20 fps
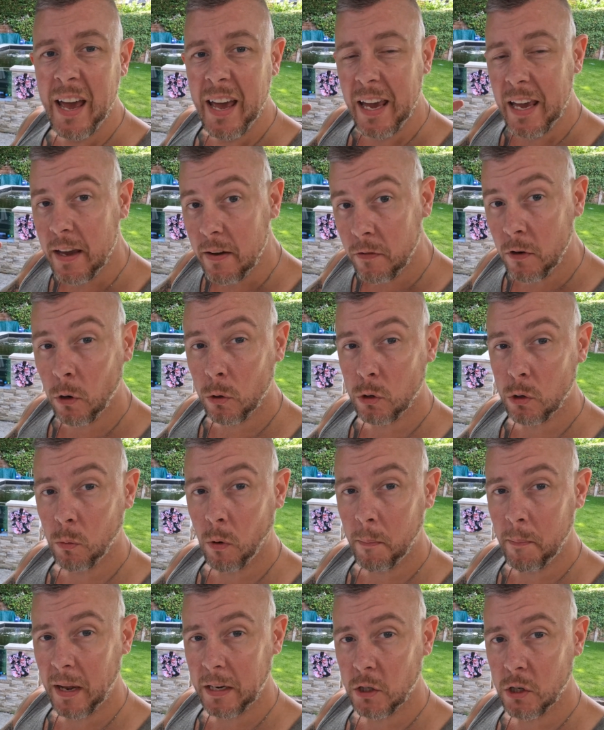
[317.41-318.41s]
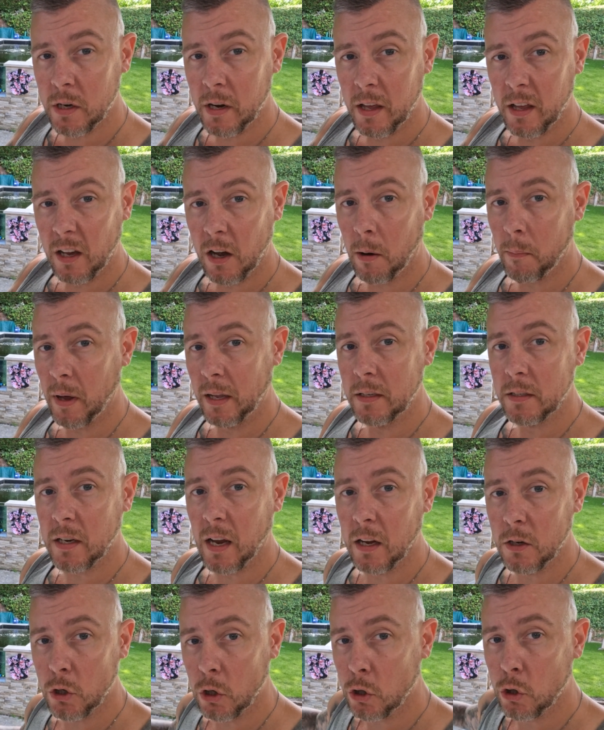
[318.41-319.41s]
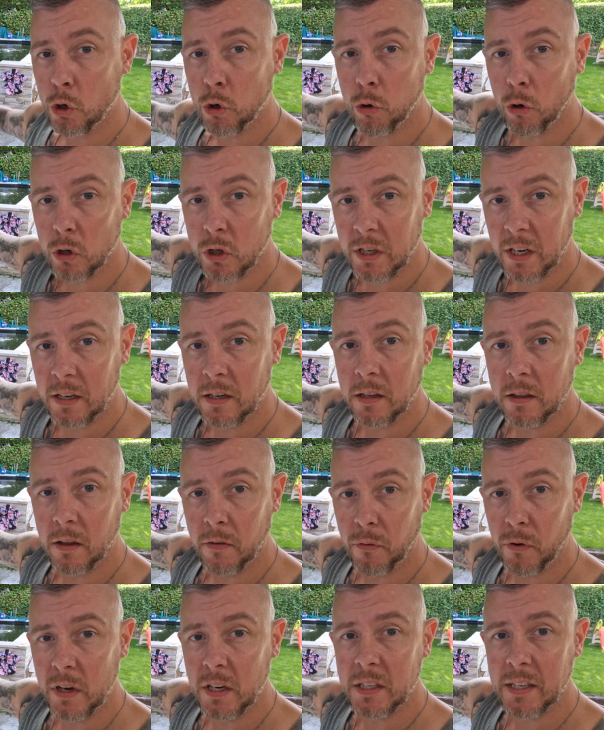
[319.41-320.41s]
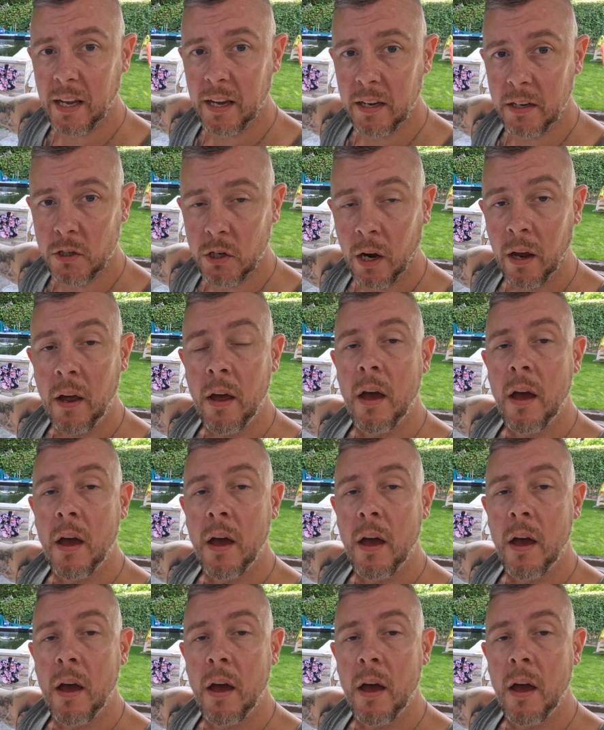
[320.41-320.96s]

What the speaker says: Even though someone mentioned it in the comments, I just trusted the free stage,